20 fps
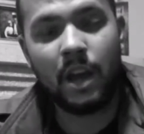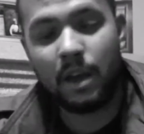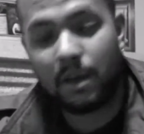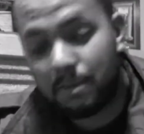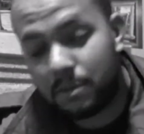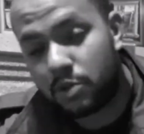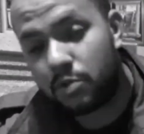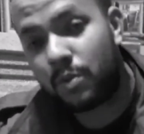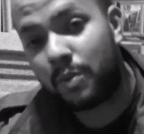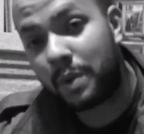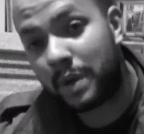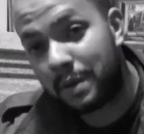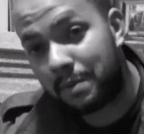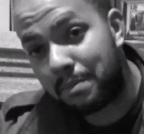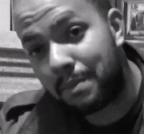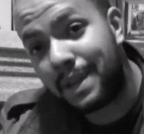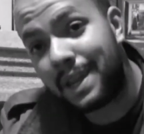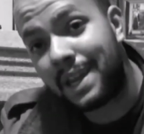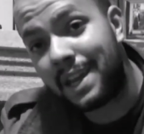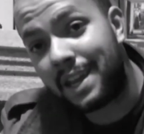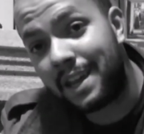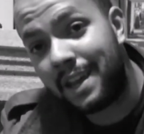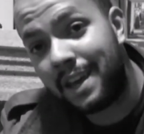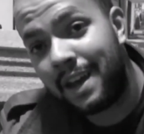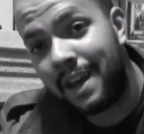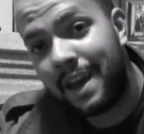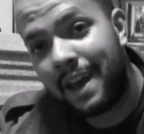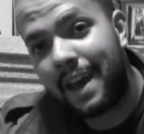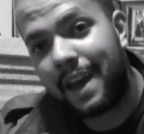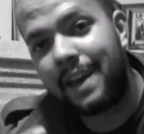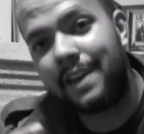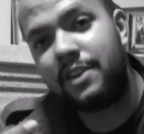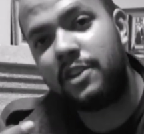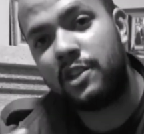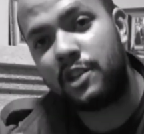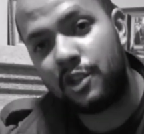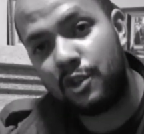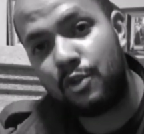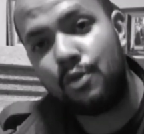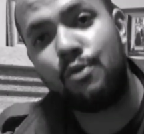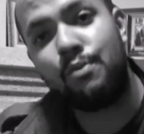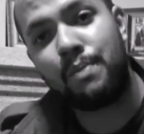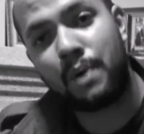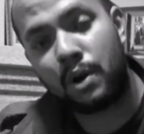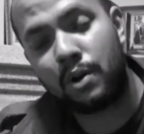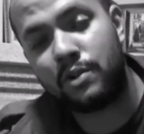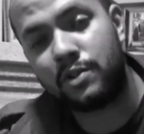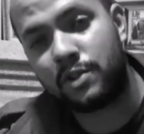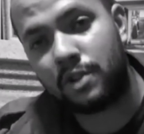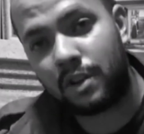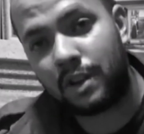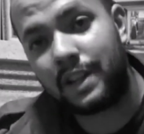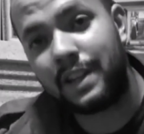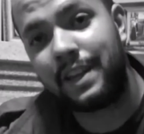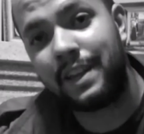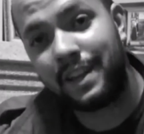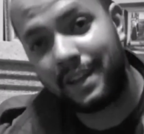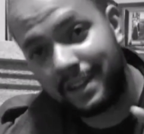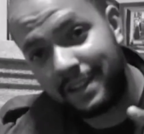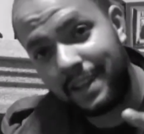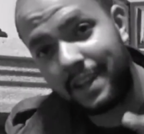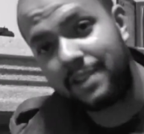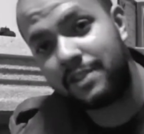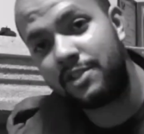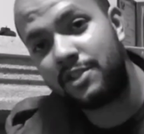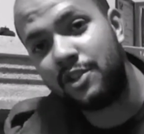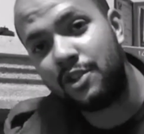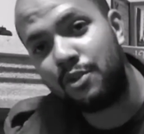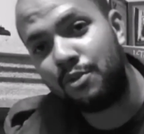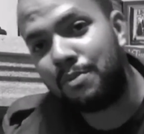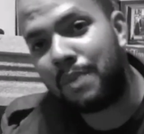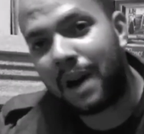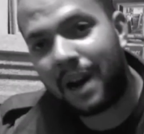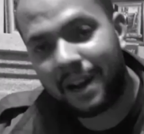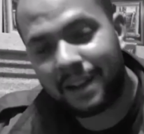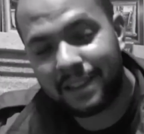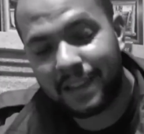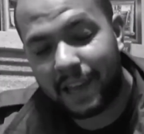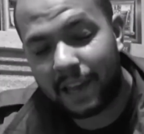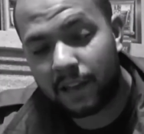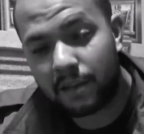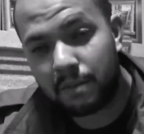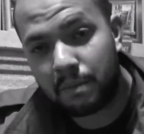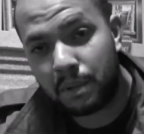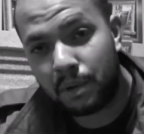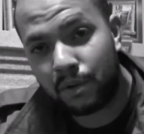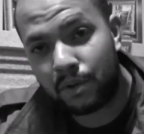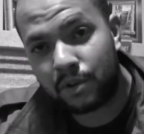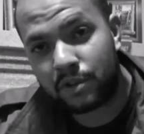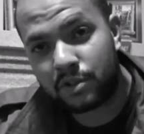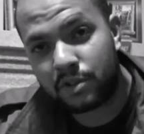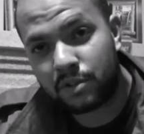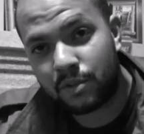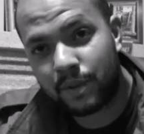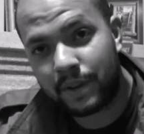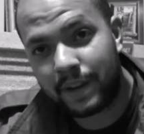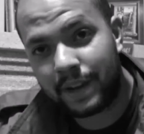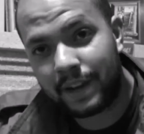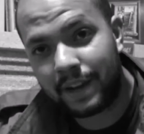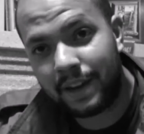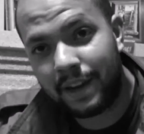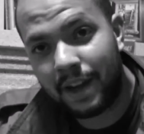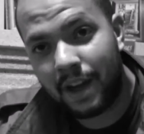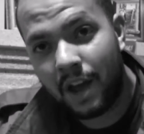between me and you personally. Yes, you behind that computer screen.